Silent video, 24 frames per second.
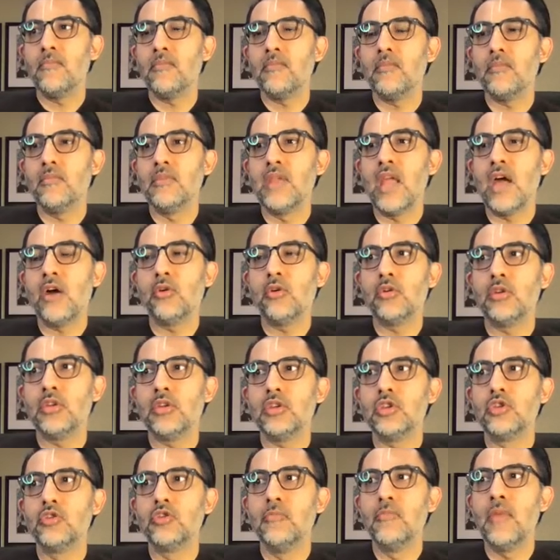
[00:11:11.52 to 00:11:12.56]
Now,
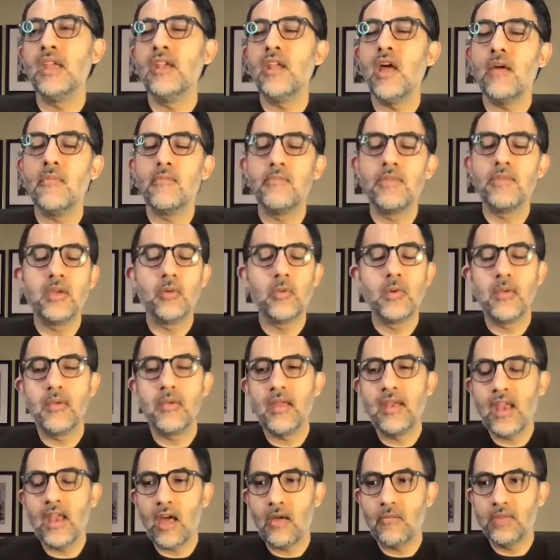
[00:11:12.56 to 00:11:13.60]
we may not
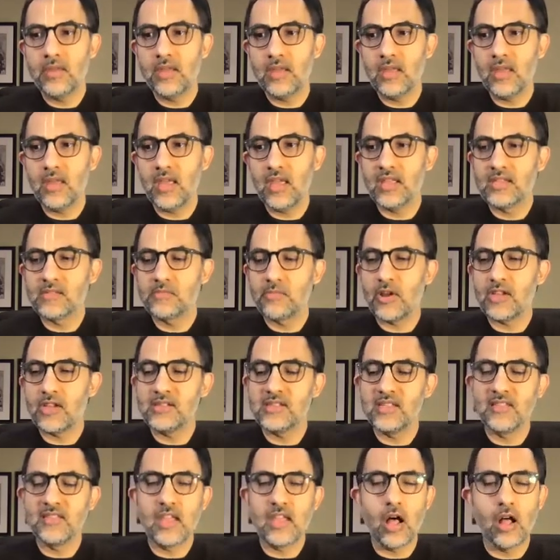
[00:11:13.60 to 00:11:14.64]
be
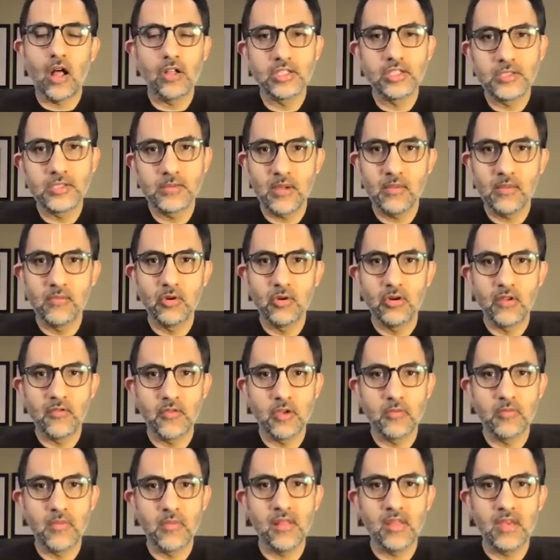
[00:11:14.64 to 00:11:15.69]
expressing the ultimate mood of
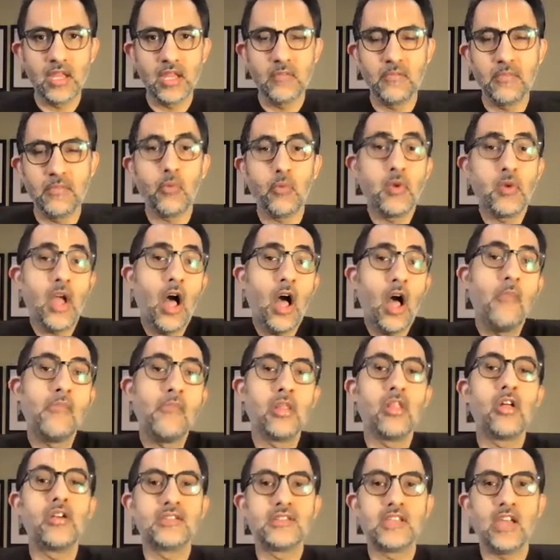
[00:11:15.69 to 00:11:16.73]
humility, but we
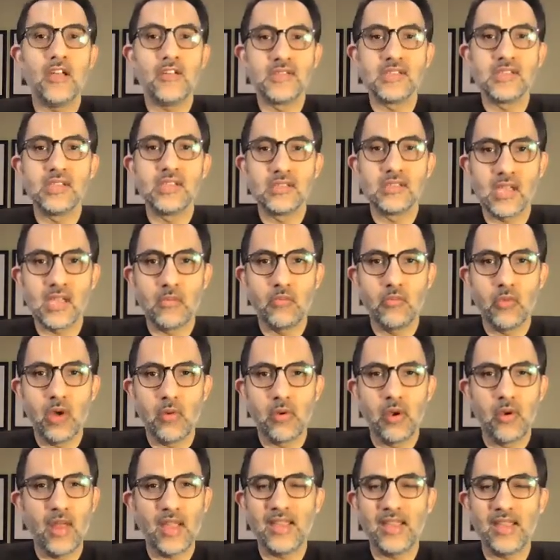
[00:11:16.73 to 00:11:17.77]
humble ourselves in some way.
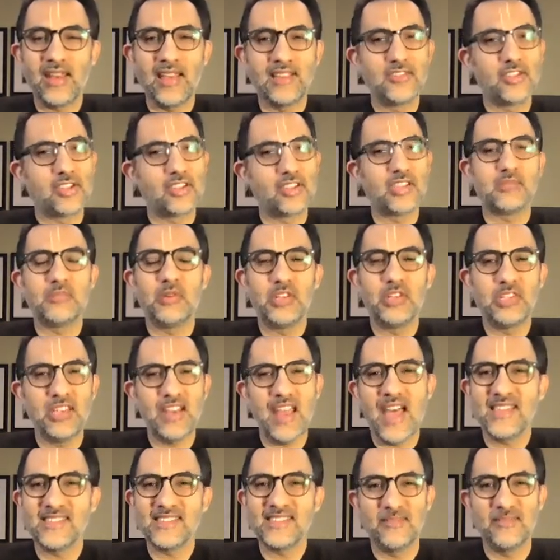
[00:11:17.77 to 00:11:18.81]
We recognize, look, this person
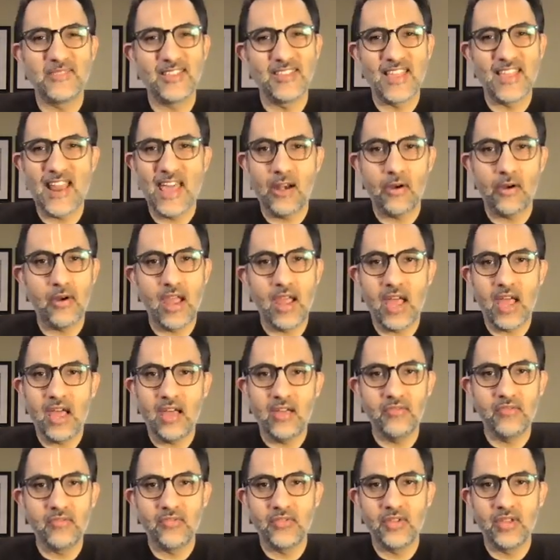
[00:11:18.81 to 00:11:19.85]
has something that I don't
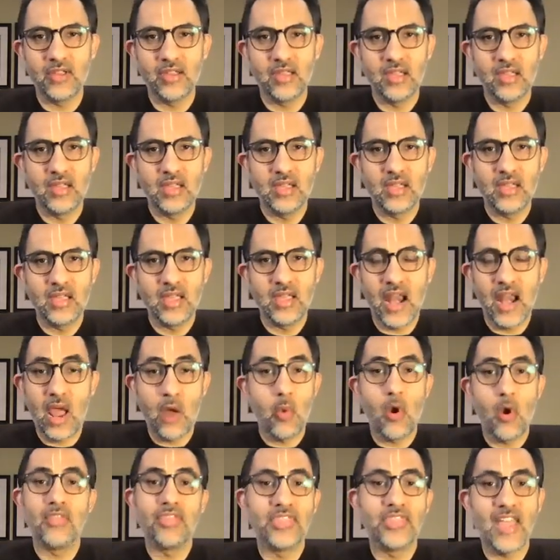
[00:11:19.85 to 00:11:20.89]
have, and I
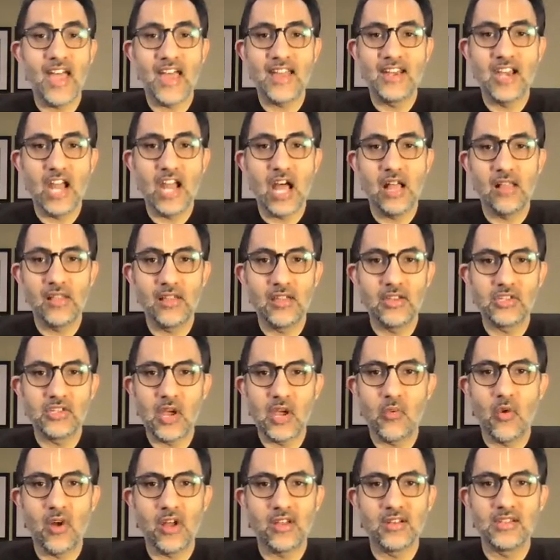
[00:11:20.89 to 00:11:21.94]
want that knowledge. I
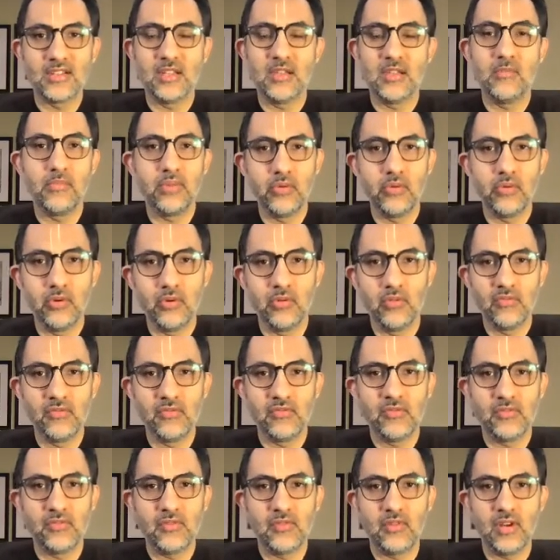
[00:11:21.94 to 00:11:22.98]
want to improve,
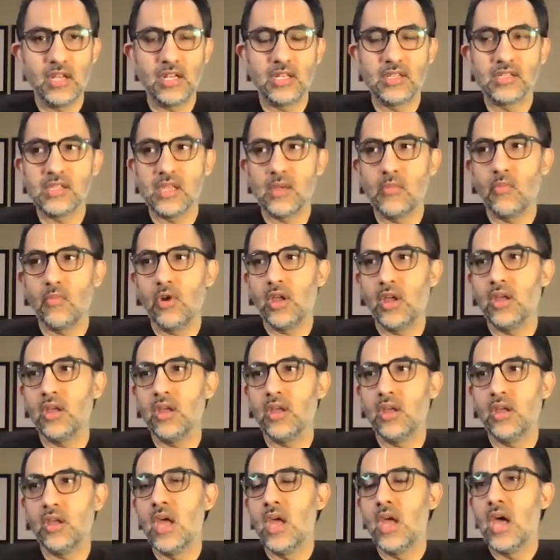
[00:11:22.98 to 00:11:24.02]
right, in some way.
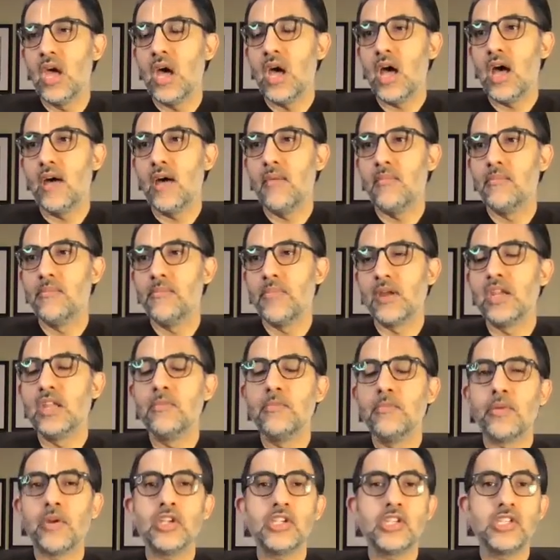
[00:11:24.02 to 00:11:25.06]

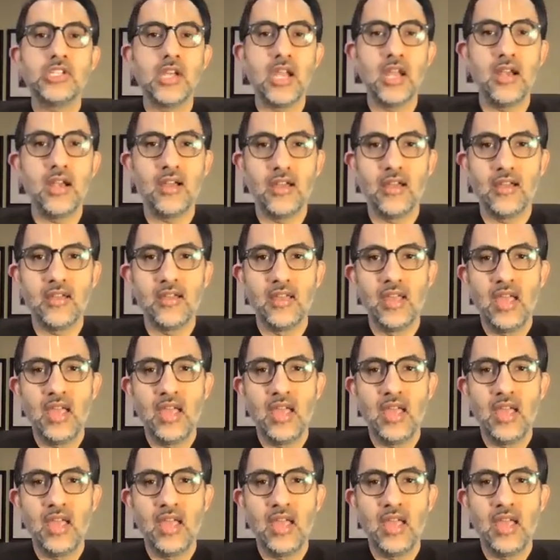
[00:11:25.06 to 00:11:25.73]
Pariprashnena,